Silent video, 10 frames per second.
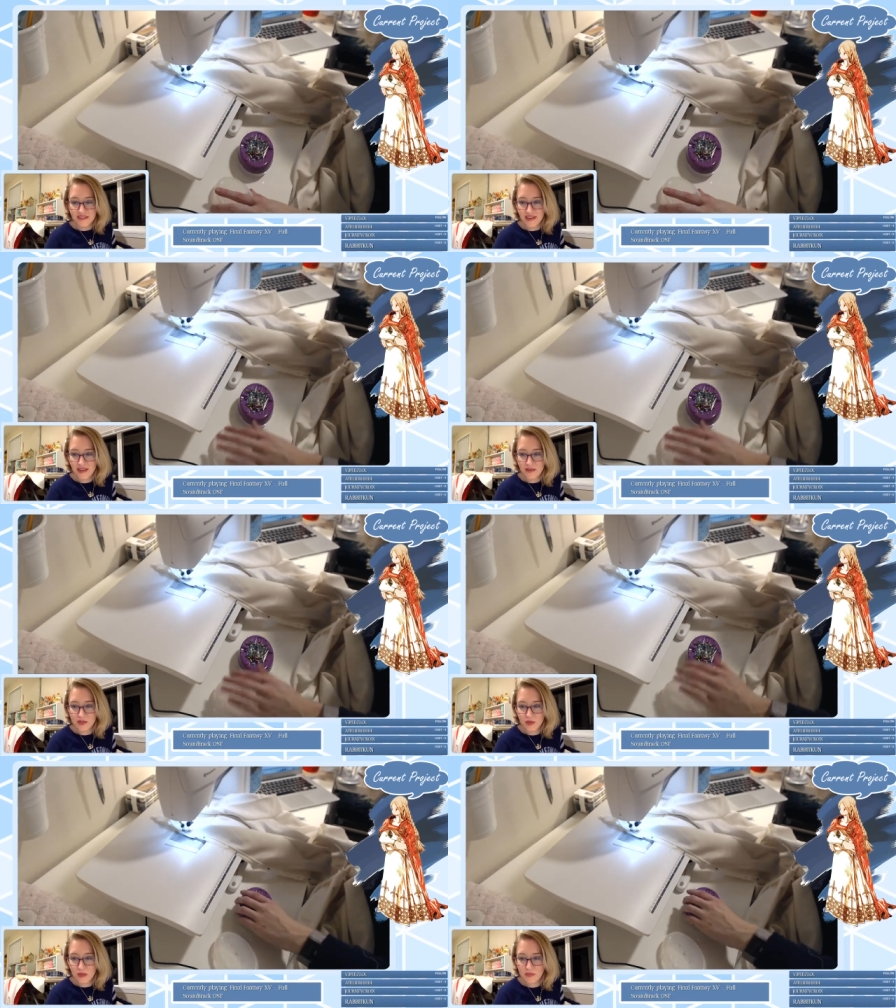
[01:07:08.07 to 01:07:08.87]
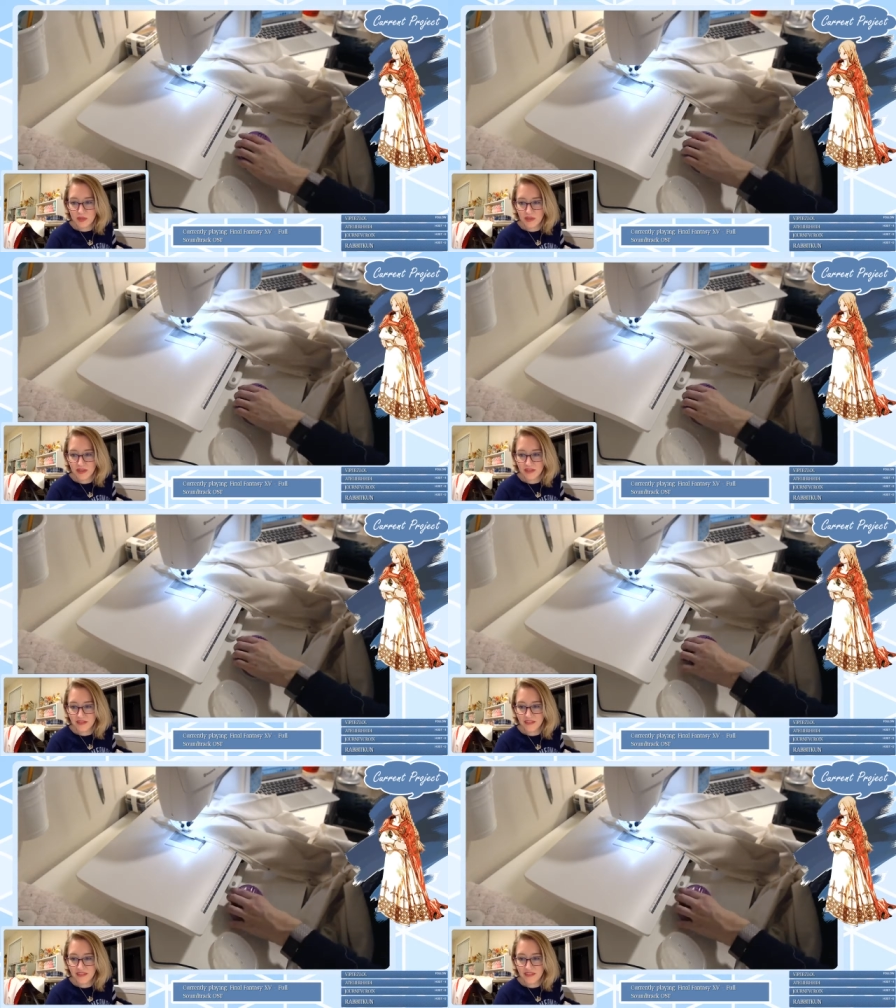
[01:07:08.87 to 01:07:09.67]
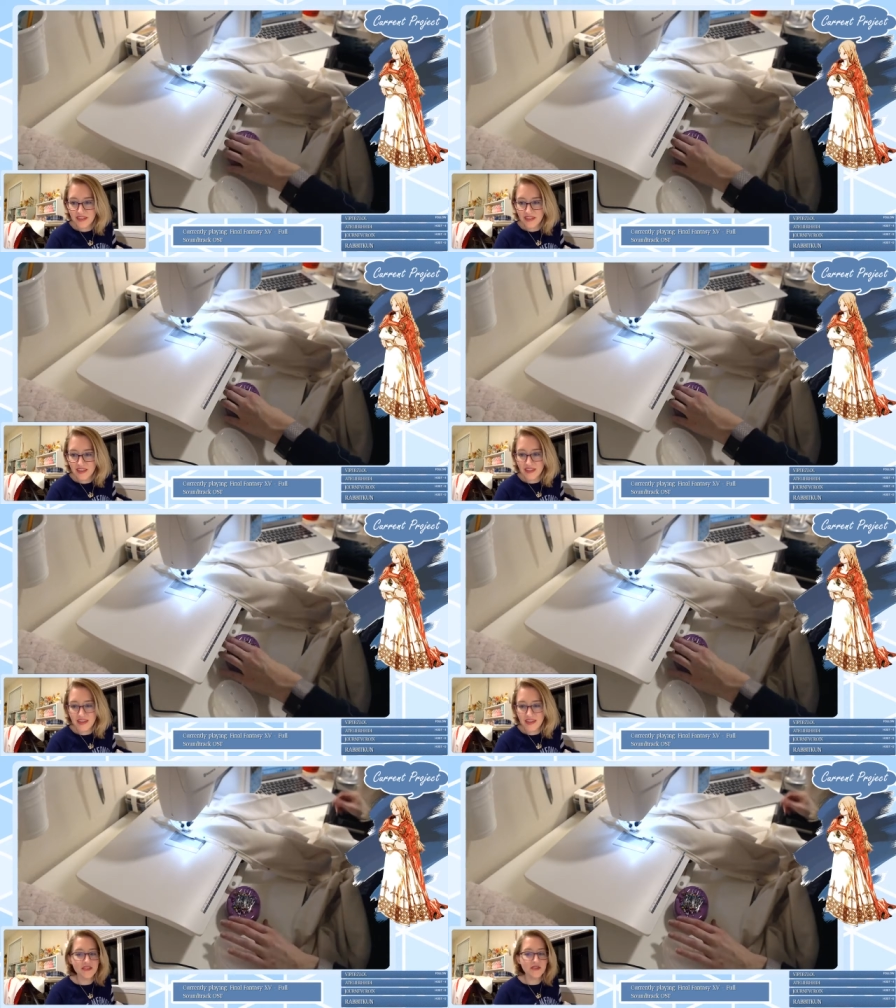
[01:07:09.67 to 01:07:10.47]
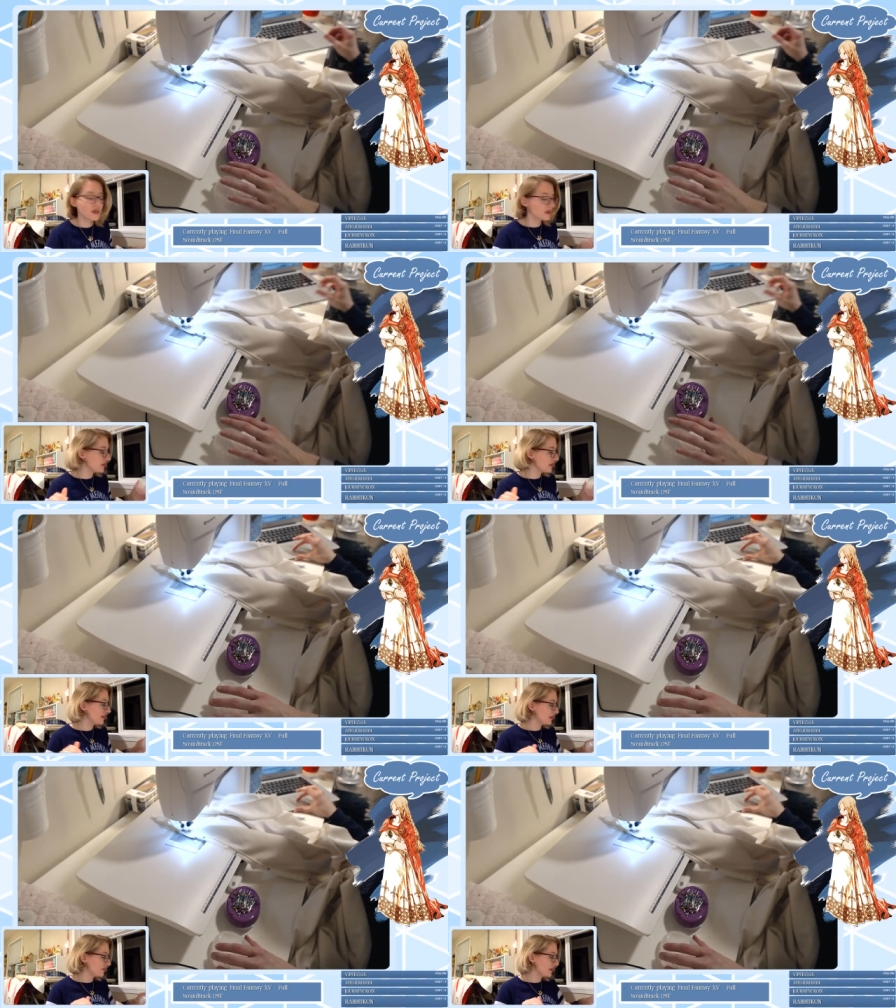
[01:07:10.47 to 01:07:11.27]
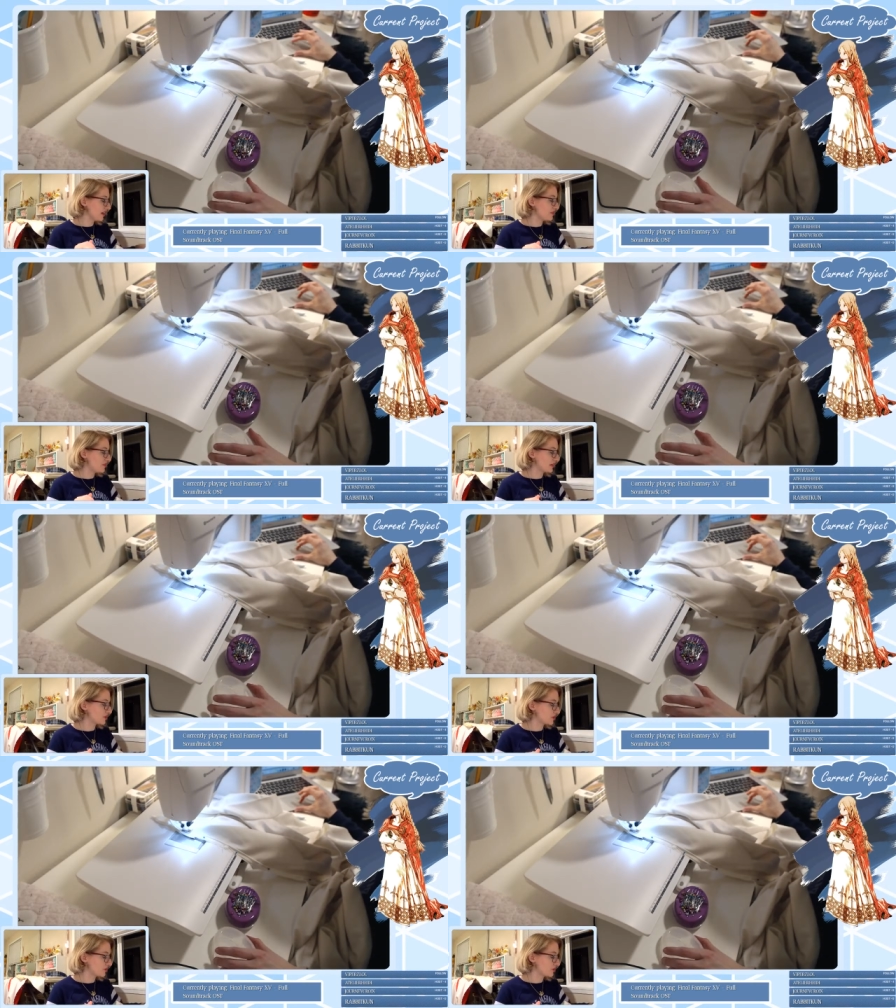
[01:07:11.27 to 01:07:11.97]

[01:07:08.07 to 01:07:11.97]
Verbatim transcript: How's Shrimp doing? Yeah, so Gimli Gimli ate a pincushion